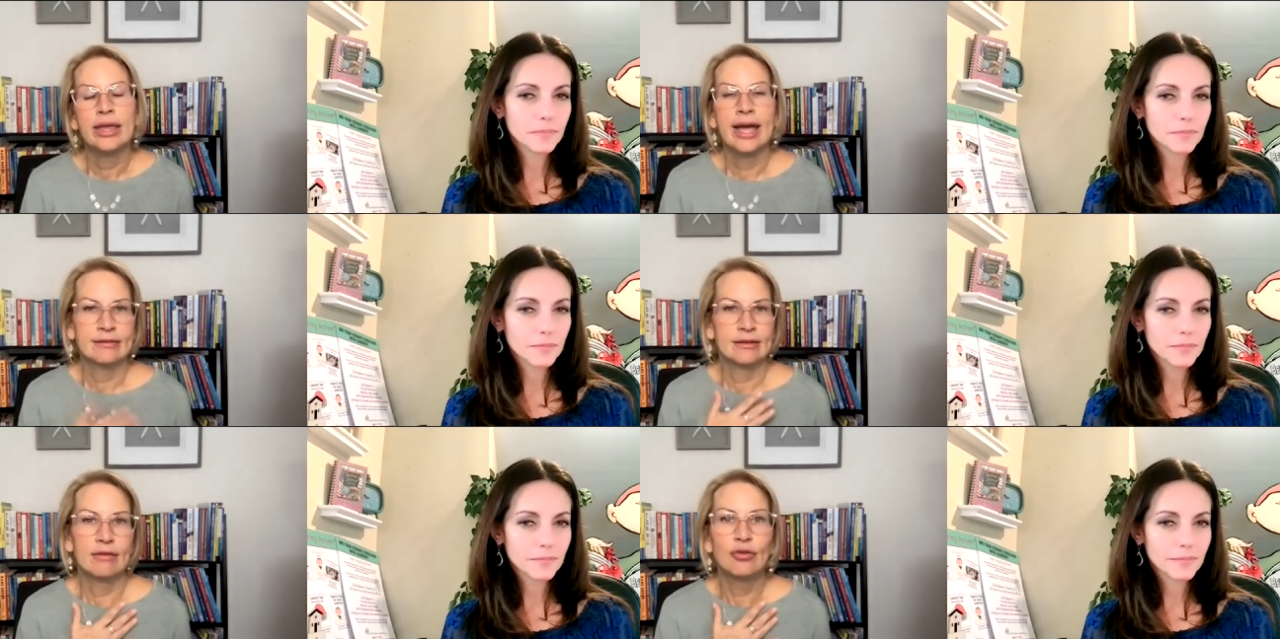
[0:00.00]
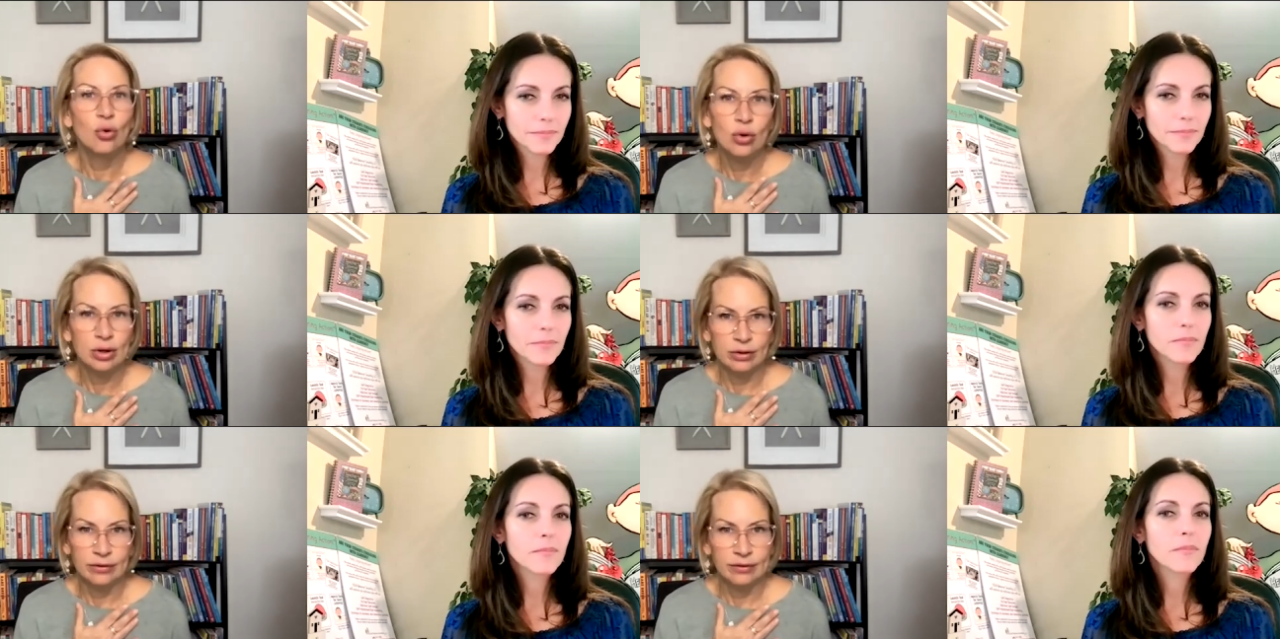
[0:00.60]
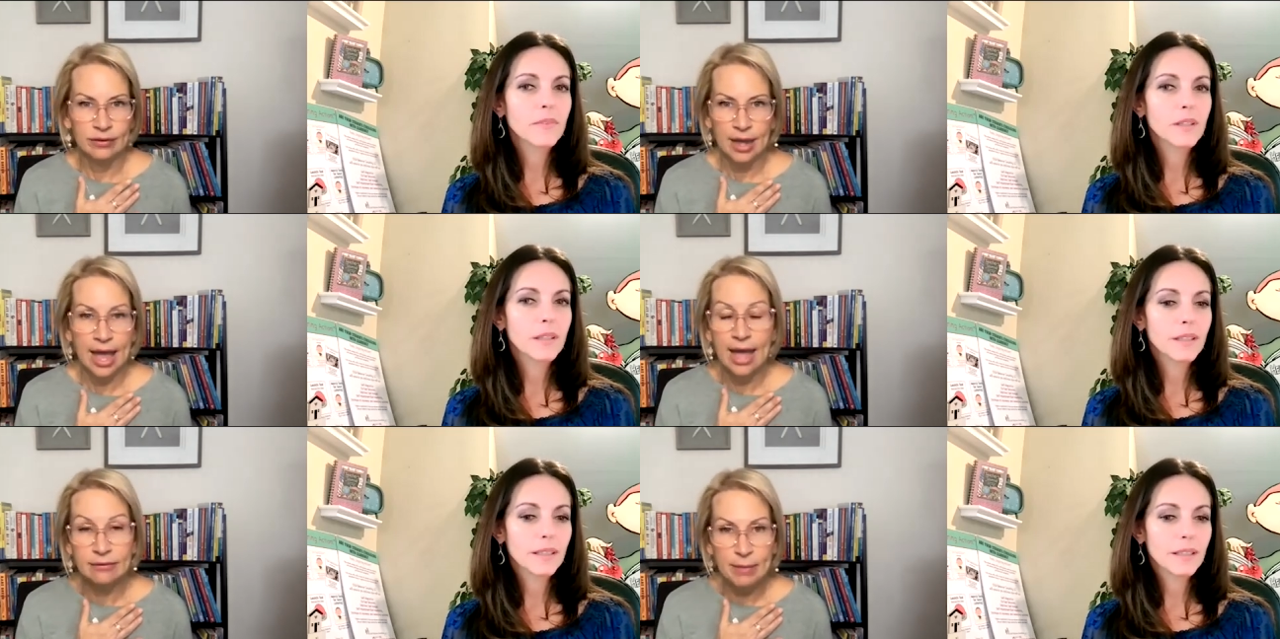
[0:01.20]
Speaker 1: yes, of course,
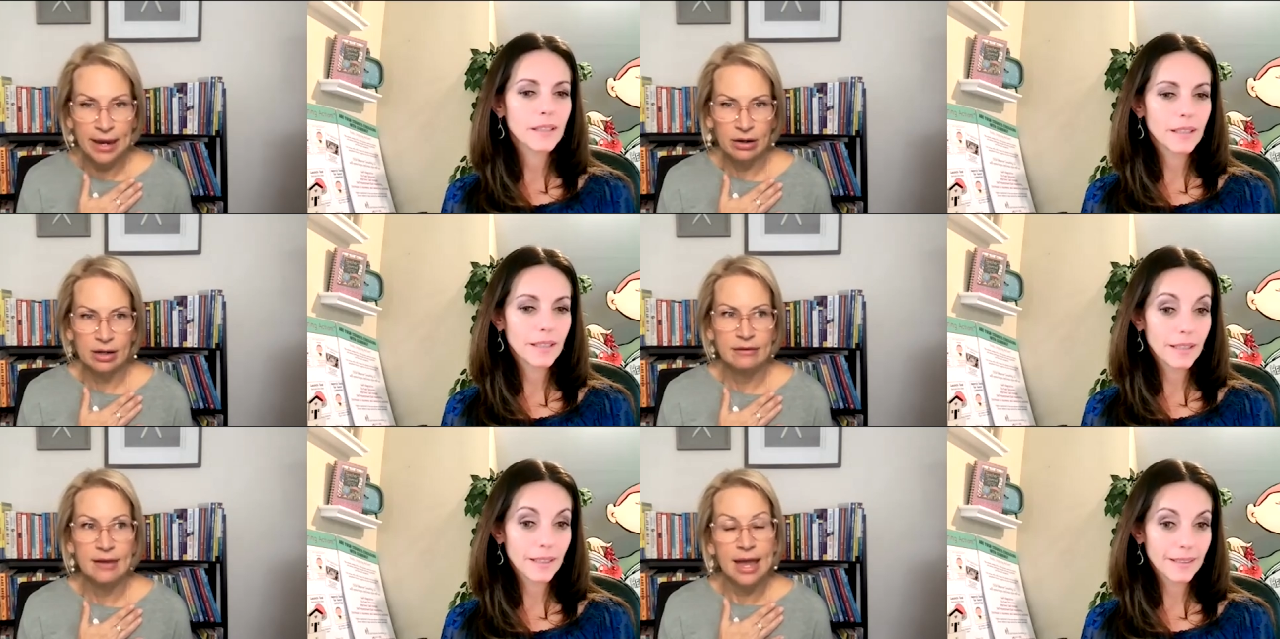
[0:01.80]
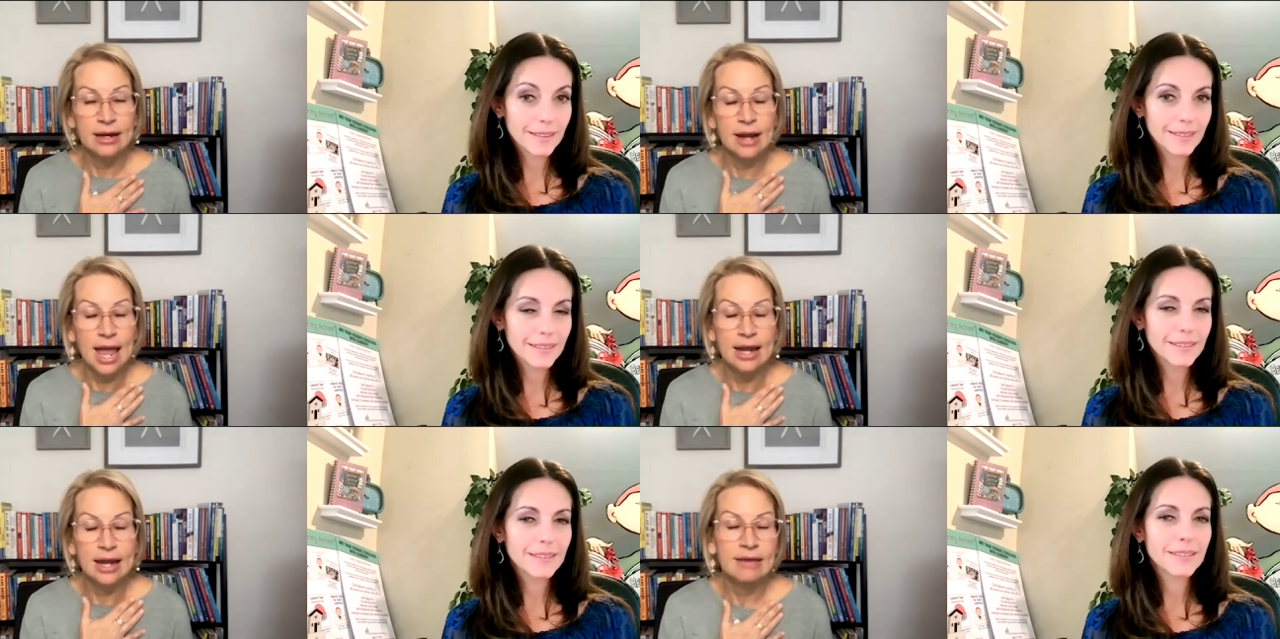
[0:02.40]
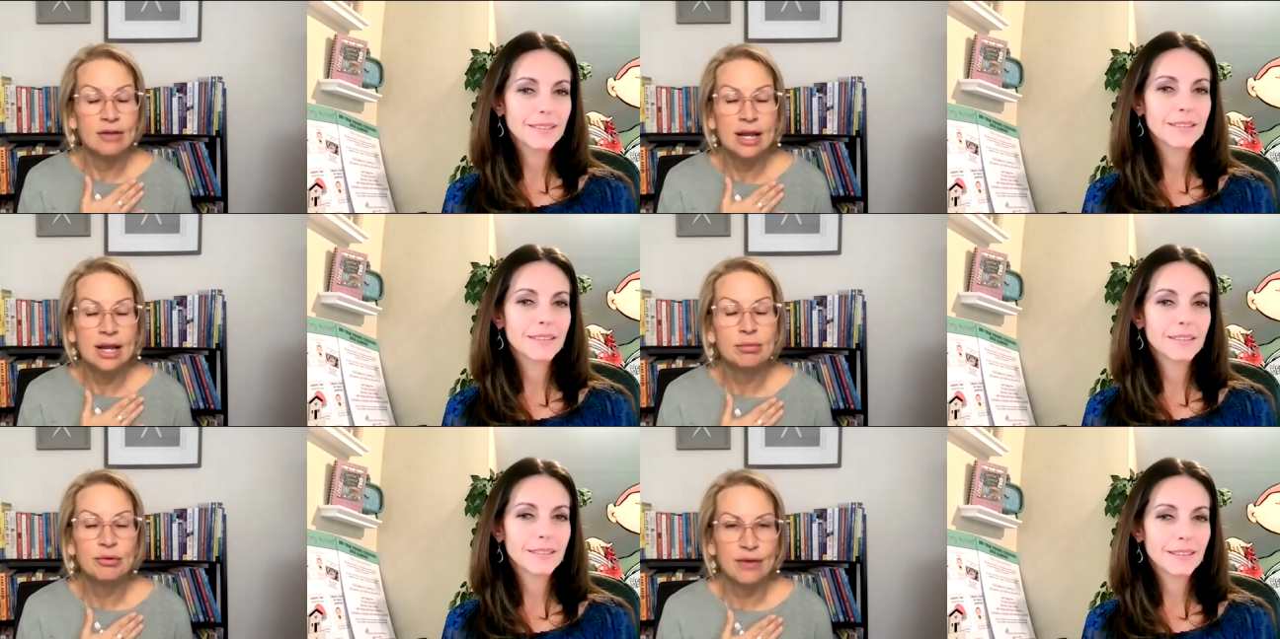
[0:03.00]
as parents and, and even
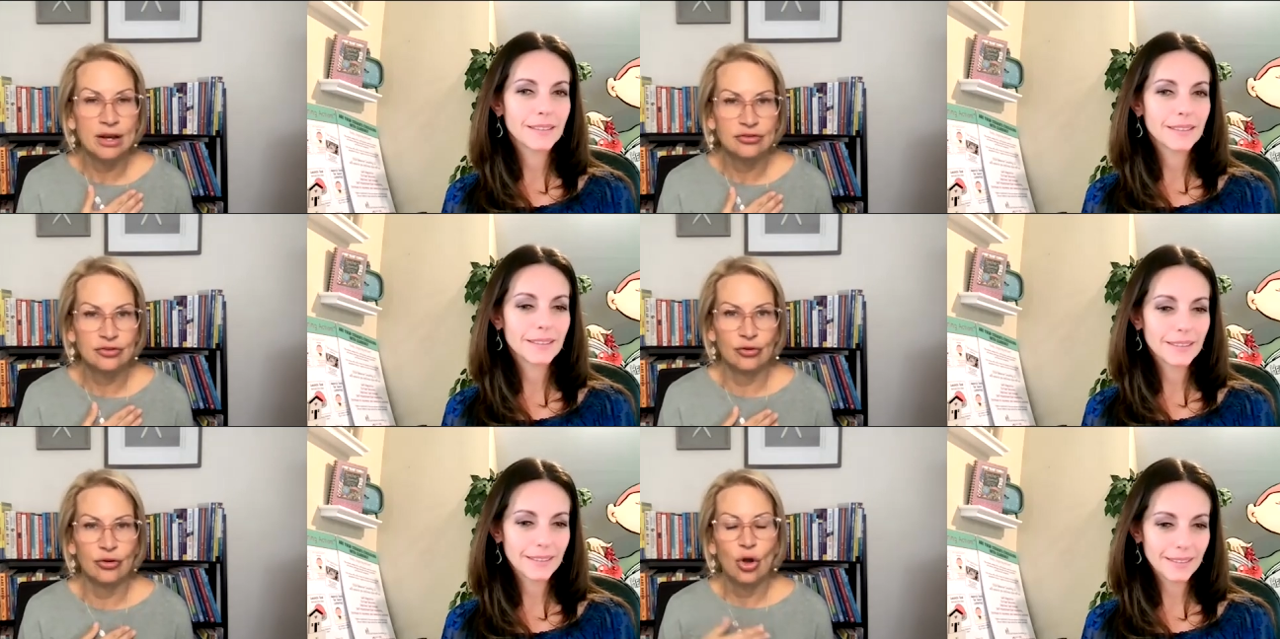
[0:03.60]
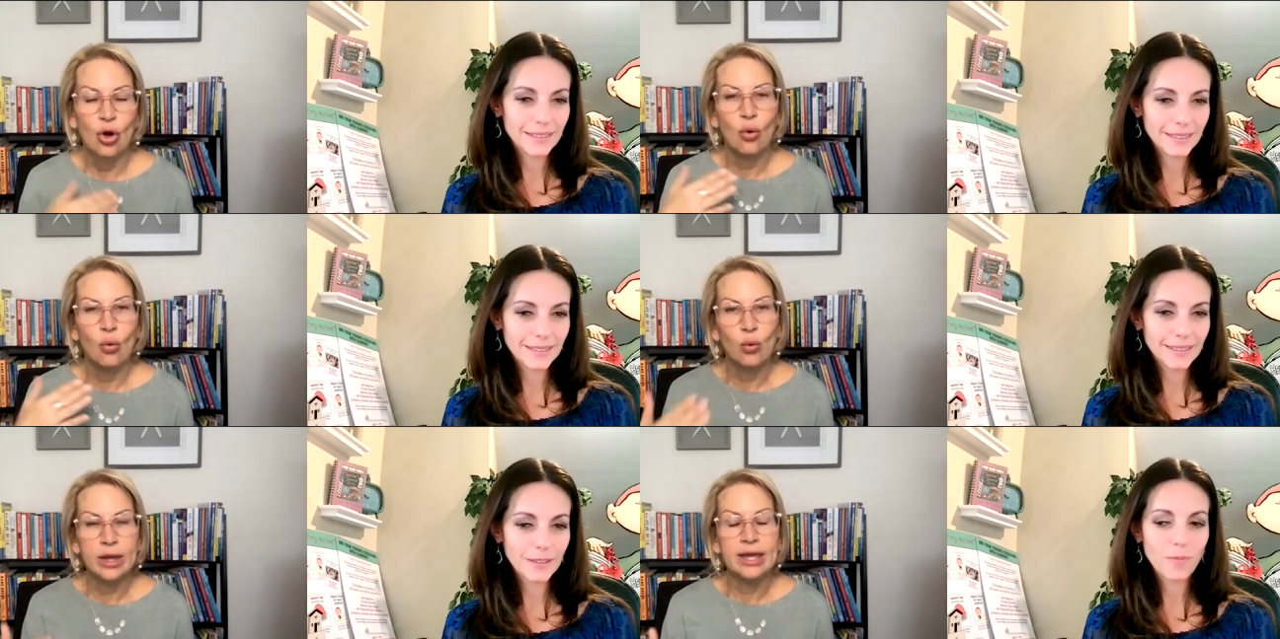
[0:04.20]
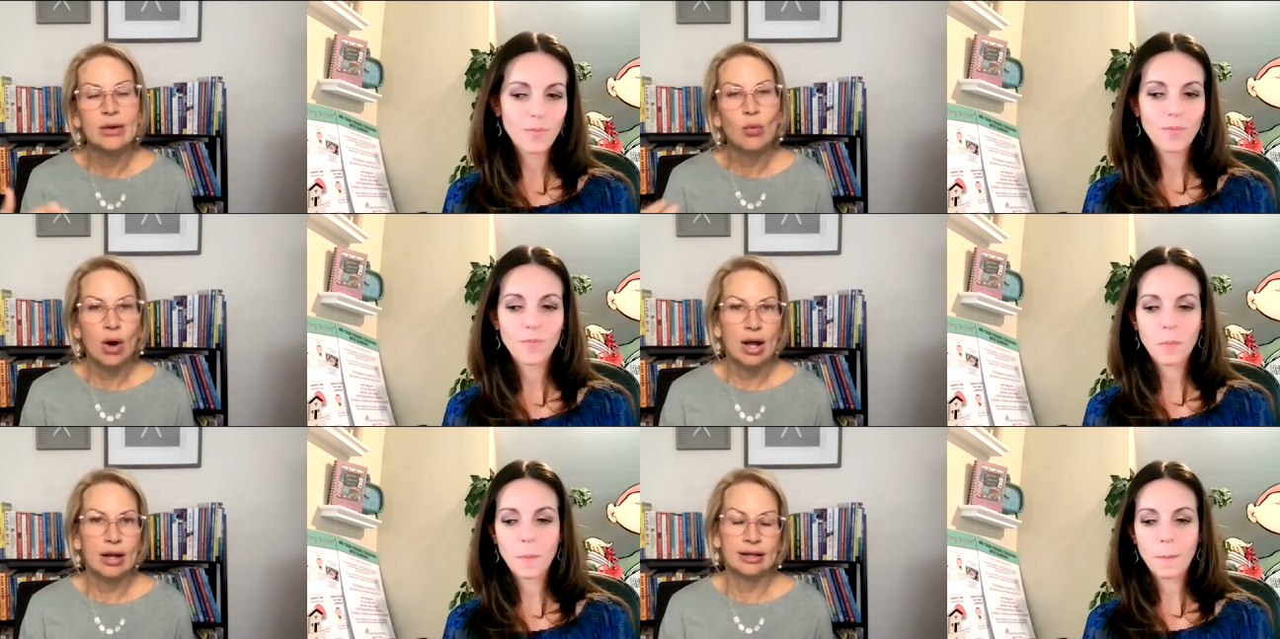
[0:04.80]
as professionals, we
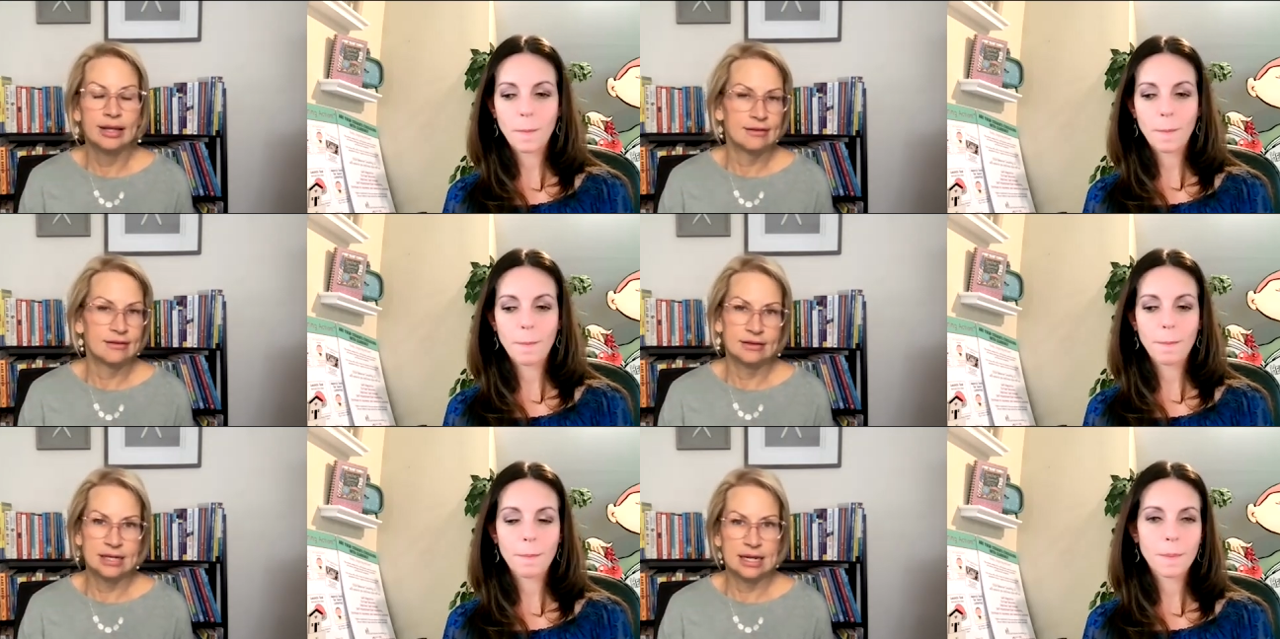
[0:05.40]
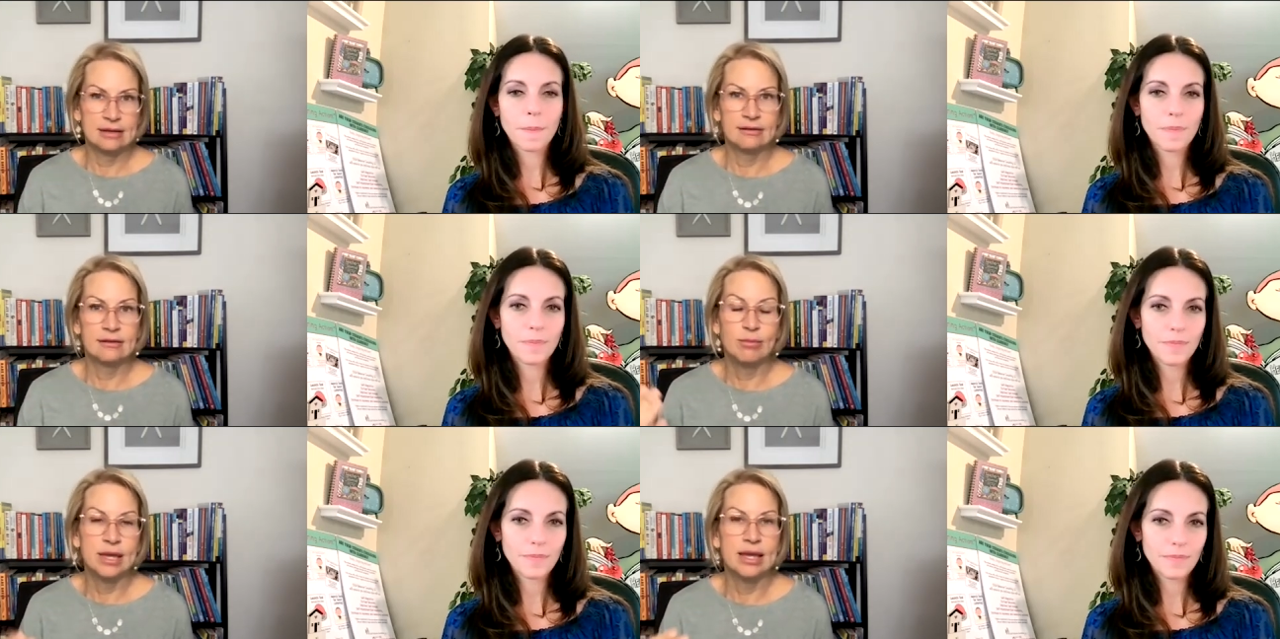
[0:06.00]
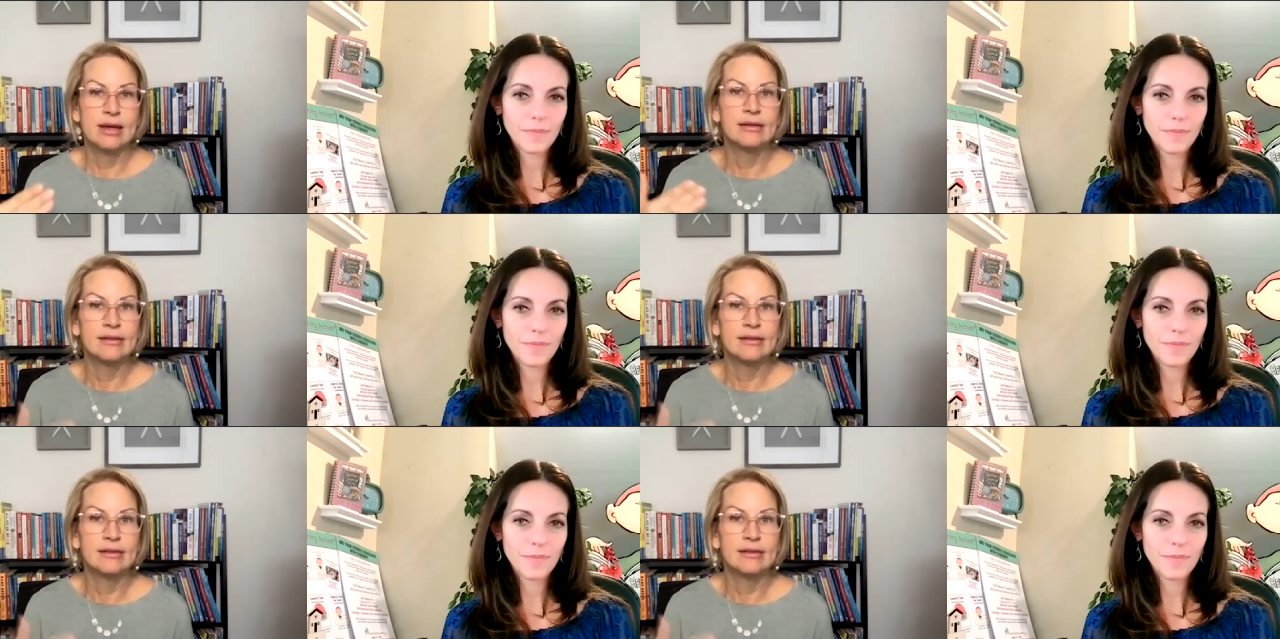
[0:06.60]
want kids and teens to be